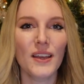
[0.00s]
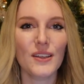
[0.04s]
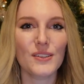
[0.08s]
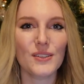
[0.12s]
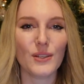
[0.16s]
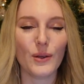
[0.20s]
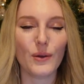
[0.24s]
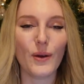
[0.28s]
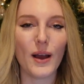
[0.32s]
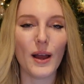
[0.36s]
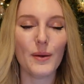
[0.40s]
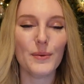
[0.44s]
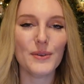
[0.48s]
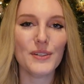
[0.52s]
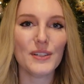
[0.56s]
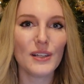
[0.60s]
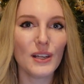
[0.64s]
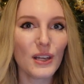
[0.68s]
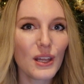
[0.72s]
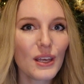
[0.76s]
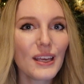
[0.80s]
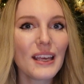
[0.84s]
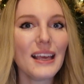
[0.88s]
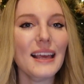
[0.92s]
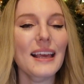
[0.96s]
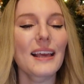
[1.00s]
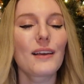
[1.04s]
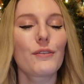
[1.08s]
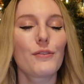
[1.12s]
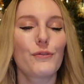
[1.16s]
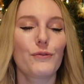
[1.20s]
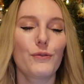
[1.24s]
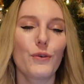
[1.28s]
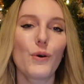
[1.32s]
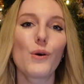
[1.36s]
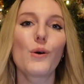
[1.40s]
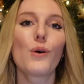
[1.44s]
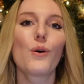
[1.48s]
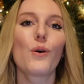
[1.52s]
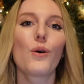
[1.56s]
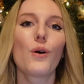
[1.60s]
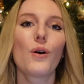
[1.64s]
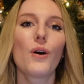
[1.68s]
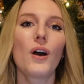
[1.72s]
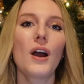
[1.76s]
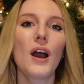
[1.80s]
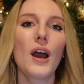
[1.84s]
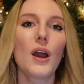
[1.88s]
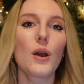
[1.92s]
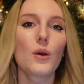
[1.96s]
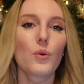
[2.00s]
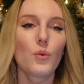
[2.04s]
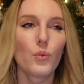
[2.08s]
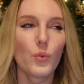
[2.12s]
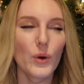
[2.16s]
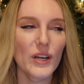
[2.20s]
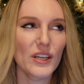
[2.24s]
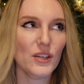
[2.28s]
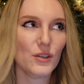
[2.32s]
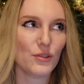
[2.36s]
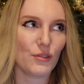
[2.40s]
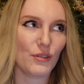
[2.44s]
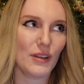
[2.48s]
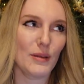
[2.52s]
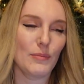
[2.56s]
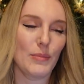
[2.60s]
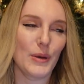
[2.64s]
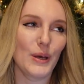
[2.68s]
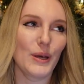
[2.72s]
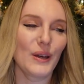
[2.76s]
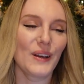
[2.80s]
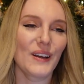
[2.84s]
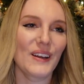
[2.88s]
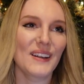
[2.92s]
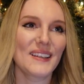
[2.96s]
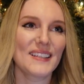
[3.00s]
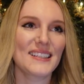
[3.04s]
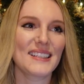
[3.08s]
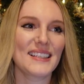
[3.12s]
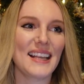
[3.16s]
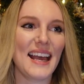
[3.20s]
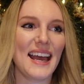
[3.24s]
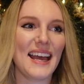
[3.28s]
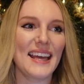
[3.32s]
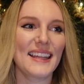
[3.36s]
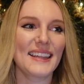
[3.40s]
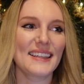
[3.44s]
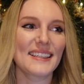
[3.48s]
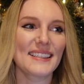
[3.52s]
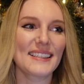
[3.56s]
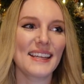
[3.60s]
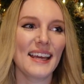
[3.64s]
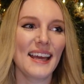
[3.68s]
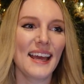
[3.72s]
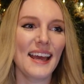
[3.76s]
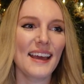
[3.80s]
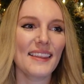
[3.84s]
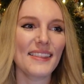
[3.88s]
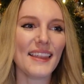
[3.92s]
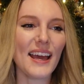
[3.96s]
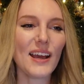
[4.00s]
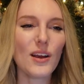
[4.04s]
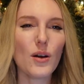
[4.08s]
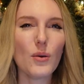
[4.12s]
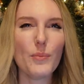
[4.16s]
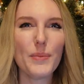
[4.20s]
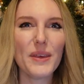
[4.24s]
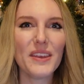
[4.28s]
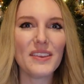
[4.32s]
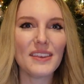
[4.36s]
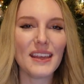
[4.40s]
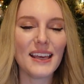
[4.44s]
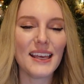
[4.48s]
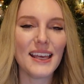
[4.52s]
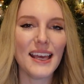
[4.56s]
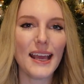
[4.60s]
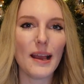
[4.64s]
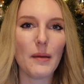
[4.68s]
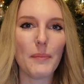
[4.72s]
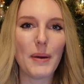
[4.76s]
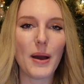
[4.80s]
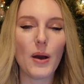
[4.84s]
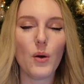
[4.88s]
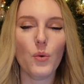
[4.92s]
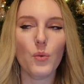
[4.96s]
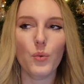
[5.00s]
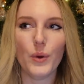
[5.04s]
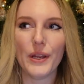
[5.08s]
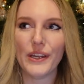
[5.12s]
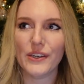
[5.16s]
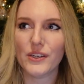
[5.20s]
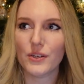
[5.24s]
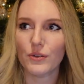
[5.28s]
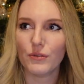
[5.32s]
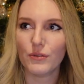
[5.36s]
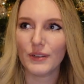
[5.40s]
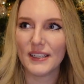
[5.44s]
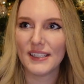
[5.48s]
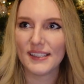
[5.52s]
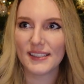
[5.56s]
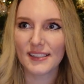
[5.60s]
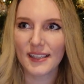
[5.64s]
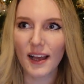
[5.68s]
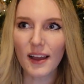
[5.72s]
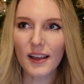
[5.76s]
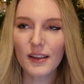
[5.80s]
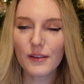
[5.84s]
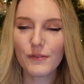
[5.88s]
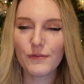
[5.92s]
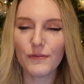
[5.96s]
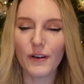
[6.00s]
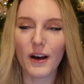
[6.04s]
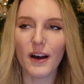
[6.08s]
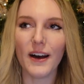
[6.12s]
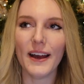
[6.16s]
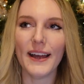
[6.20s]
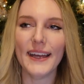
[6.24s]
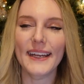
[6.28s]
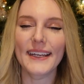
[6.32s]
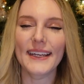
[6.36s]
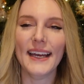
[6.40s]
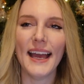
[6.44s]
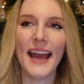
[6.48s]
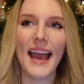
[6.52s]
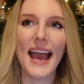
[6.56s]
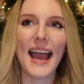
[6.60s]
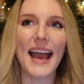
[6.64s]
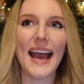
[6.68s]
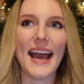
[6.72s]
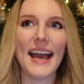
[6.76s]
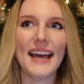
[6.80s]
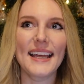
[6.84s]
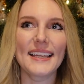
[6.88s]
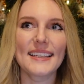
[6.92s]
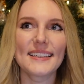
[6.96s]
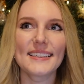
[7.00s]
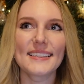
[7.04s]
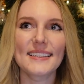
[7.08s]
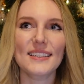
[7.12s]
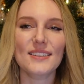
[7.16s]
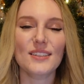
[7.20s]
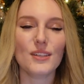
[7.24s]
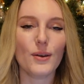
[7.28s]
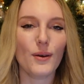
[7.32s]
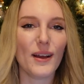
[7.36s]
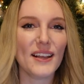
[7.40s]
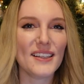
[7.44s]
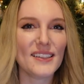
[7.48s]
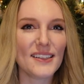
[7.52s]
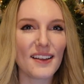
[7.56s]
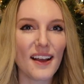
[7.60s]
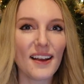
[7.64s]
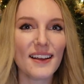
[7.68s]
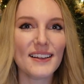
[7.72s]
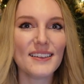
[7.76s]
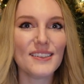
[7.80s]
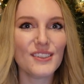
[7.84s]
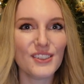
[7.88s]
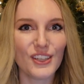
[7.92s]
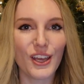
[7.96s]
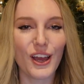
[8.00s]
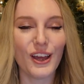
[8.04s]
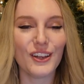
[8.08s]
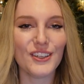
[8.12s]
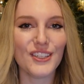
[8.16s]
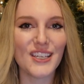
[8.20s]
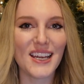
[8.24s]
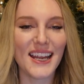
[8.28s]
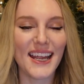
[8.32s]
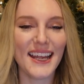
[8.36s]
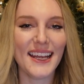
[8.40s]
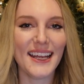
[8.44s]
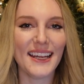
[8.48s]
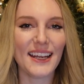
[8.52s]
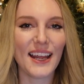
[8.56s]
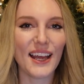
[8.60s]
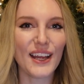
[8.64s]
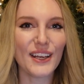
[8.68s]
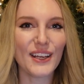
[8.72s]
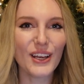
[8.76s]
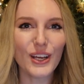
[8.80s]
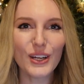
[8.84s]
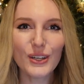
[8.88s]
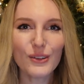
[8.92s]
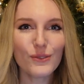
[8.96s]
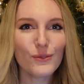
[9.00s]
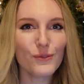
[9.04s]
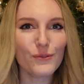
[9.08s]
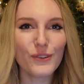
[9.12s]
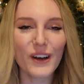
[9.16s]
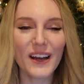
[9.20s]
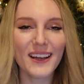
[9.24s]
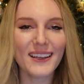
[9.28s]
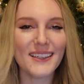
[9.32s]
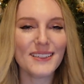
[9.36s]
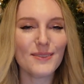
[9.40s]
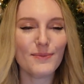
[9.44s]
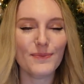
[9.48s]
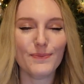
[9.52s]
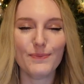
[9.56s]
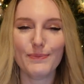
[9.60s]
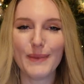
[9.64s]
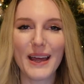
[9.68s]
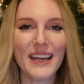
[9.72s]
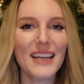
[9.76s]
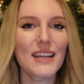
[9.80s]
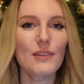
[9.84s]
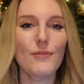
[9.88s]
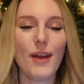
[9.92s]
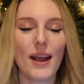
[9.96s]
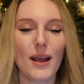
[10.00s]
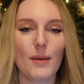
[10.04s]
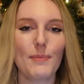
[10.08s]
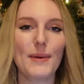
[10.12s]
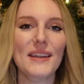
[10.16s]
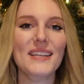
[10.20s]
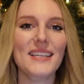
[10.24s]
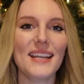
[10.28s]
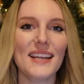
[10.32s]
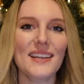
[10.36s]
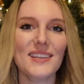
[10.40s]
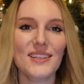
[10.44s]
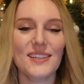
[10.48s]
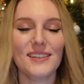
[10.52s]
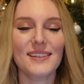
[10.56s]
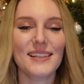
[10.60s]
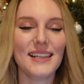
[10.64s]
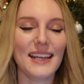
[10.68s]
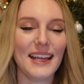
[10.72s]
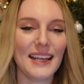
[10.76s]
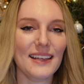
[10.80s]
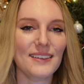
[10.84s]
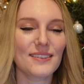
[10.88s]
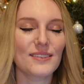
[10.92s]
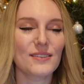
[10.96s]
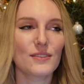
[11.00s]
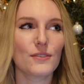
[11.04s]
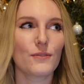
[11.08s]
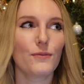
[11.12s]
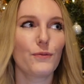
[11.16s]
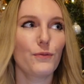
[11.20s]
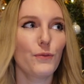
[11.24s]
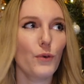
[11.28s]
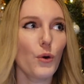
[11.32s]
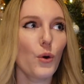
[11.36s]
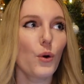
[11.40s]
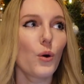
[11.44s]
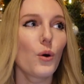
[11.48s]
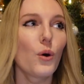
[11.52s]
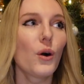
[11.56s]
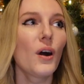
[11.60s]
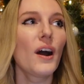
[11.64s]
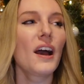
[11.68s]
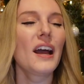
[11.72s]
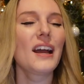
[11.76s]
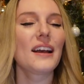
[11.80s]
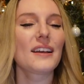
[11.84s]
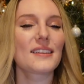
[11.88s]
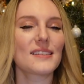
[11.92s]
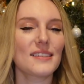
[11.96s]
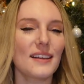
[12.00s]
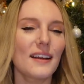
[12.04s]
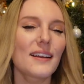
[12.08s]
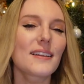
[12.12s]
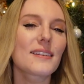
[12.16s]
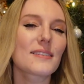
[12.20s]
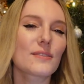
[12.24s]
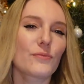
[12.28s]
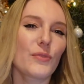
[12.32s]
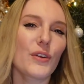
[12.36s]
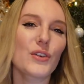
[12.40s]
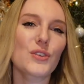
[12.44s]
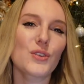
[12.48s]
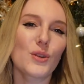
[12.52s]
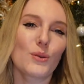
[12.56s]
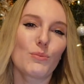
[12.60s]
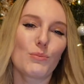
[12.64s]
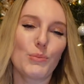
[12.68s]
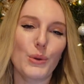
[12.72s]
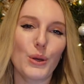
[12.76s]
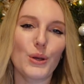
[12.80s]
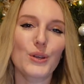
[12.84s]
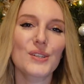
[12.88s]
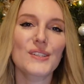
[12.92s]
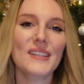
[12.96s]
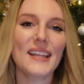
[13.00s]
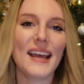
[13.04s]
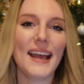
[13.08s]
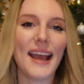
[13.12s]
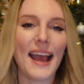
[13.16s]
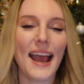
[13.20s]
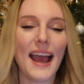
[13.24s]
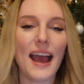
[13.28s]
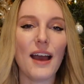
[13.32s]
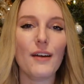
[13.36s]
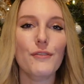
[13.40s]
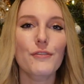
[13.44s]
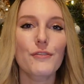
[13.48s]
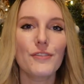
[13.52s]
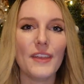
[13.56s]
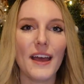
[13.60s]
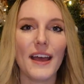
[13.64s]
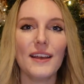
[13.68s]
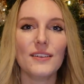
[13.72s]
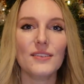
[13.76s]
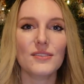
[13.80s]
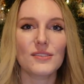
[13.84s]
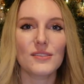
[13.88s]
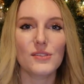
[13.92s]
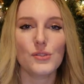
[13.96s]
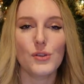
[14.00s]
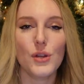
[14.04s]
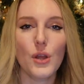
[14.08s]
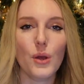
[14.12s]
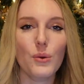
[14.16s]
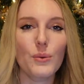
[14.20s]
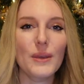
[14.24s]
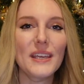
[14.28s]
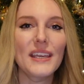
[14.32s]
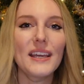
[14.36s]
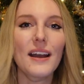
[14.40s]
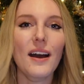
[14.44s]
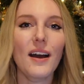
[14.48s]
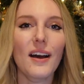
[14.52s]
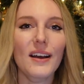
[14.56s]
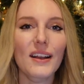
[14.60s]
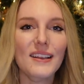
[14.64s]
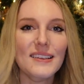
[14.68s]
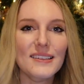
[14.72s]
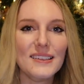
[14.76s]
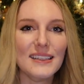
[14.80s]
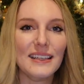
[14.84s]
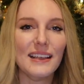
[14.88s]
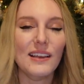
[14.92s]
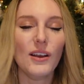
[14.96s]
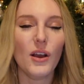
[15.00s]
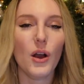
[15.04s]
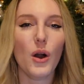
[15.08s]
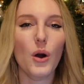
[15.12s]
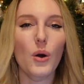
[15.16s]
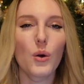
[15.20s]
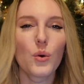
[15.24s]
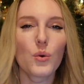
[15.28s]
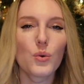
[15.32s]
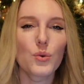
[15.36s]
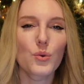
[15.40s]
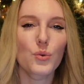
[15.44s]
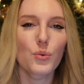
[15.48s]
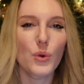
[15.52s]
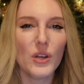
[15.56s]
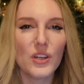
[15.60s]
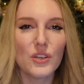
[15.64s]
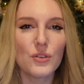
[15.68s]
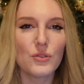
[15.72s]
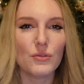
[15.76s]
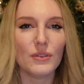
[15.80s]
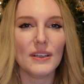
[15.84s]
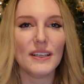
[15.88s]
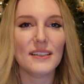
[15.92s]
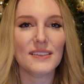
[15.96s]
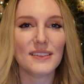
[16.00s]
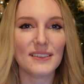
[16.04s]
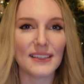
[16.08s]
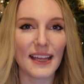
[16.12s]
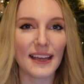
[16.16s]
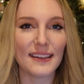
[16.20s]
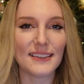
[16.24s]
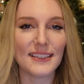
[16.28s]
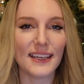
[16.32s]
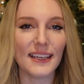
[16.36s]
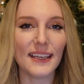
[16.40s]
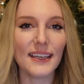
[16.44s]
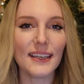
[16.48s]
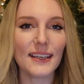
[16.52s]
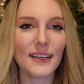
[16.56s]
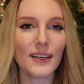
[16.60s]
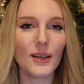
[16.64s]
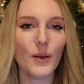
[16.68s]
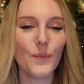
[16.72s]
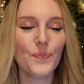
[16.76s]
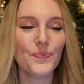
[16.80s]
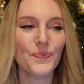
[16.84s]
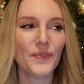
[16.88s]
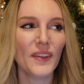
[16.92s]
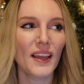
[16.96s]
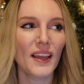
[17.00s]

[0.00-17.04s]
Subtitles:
So I was looking for wintry books, and that got me thinking about wintry sci-fi, and so I started searching and I couldn't find many recommendations lists for science fiction books that have that snowy, icy, cold, wintry aesthetic.